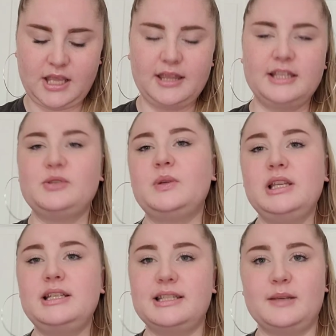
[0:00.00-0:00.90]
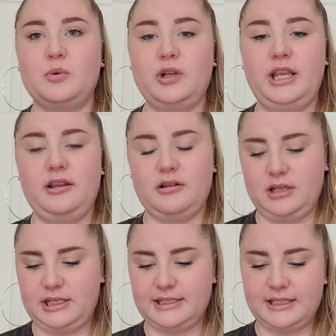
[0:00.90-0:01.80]
that's really disappointing,
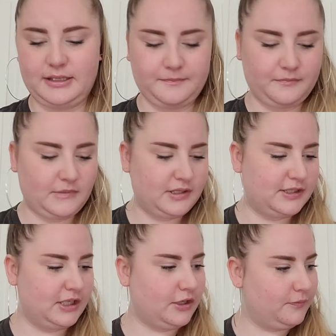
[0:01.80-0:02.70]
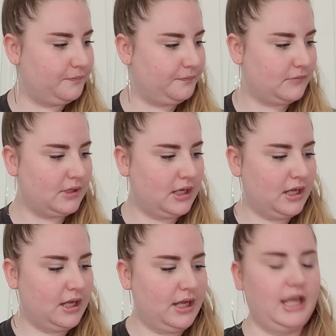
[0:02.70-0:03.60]
honestly. So,
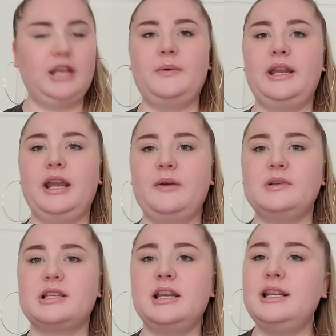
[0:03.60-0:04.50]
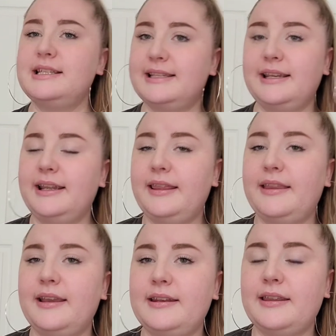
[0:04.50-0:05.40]
anyway, I was gonna say
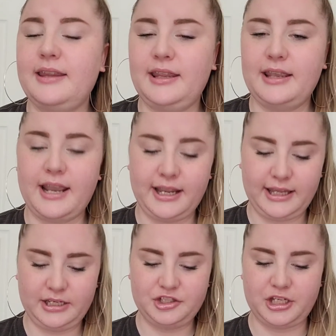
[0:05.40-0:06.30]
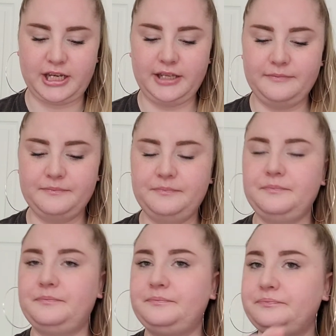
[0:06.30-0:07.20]
that the highlight shade,
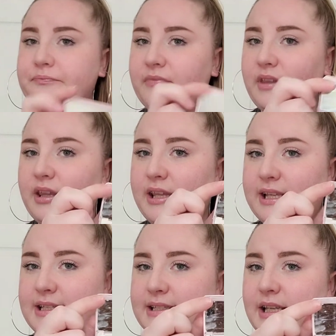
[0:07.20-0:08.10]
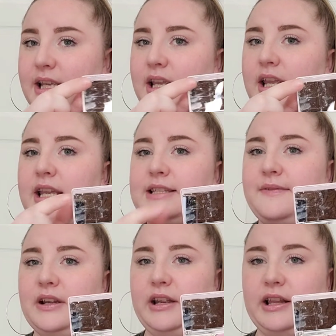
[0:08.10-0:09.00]
this, is
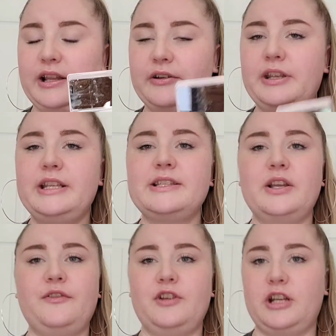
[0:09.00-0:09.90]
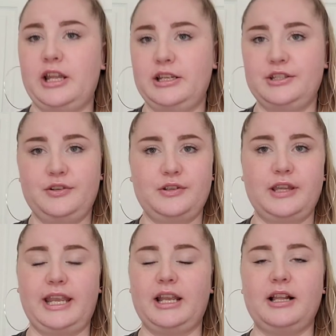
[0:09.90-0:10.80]
very glittery. So if you're not into
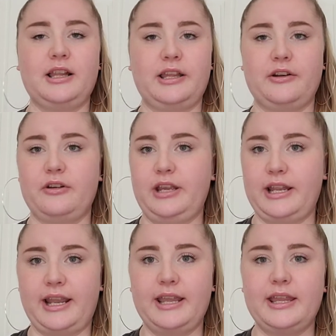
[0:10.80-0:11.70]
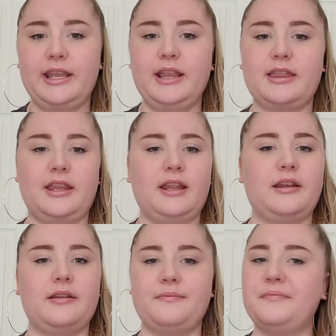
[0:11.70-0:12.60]
like a glittery highlight,
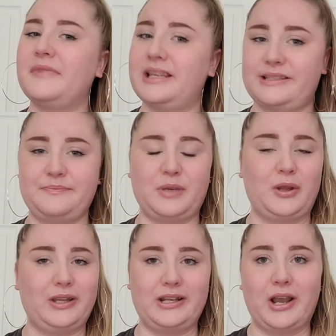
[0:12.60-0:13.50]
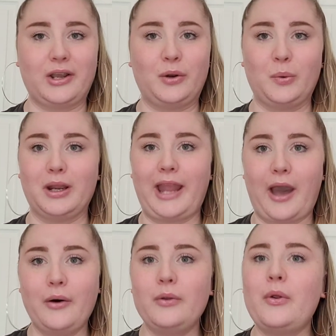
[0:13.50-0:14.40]
then it's probably not gonna work out.